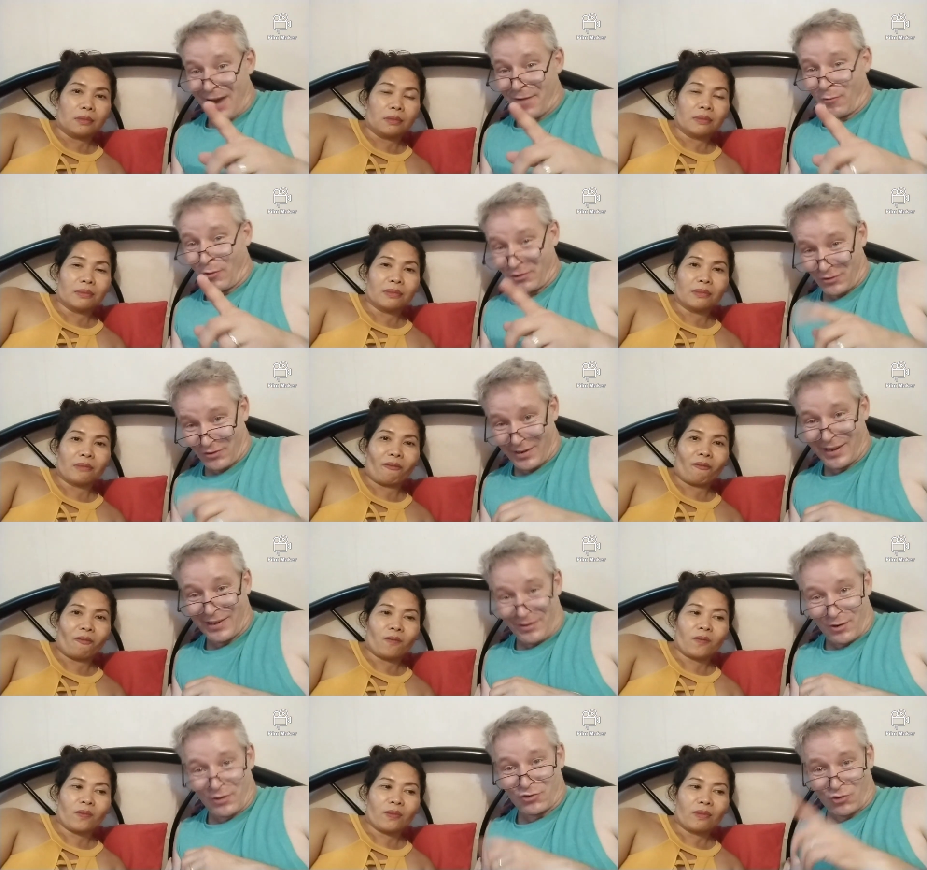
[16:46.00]
Speaker 1: I was
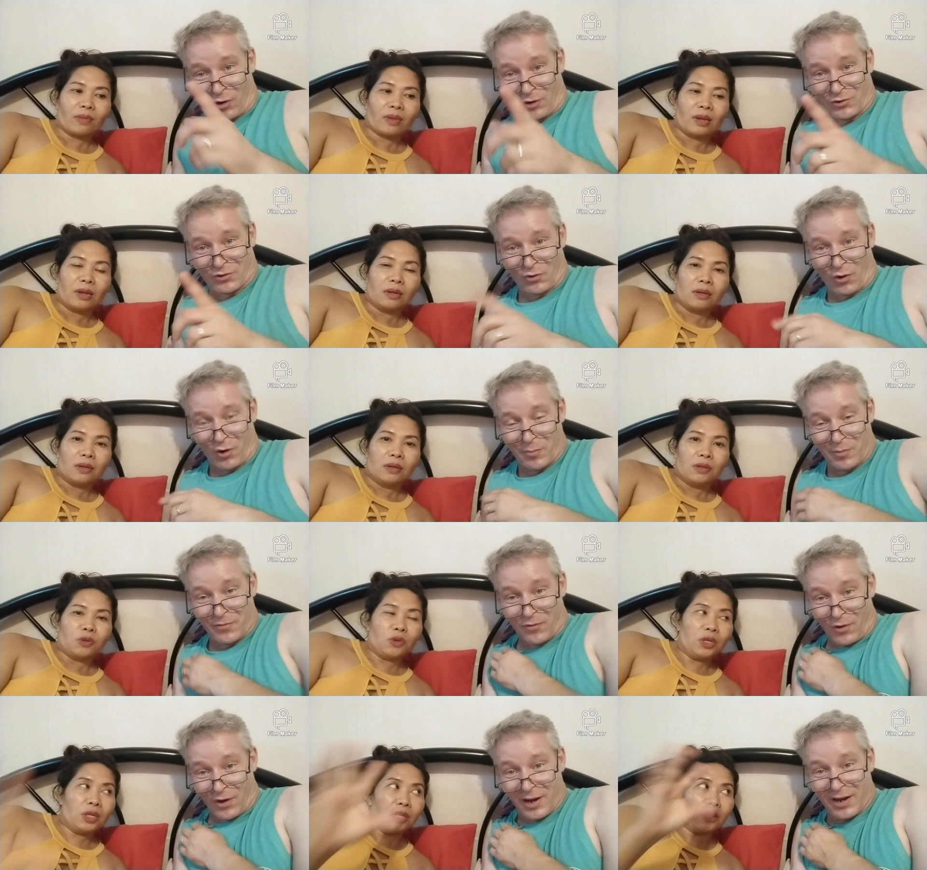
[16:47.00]
short story
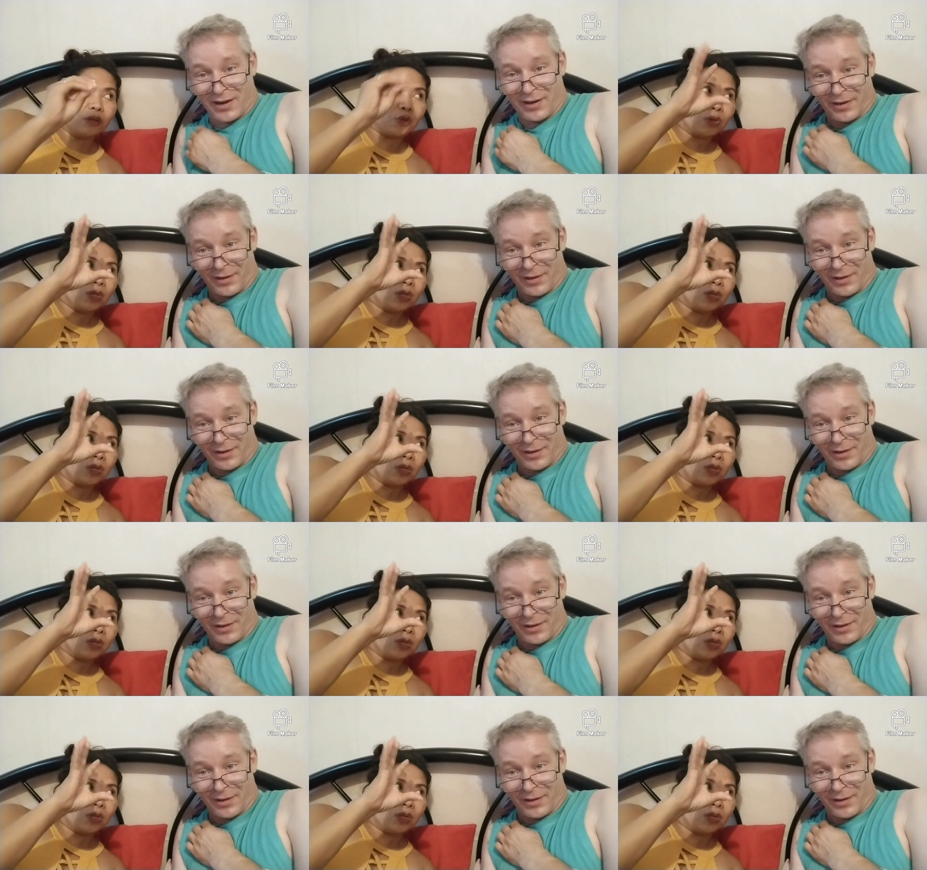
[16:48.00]
before Twinkle, ending.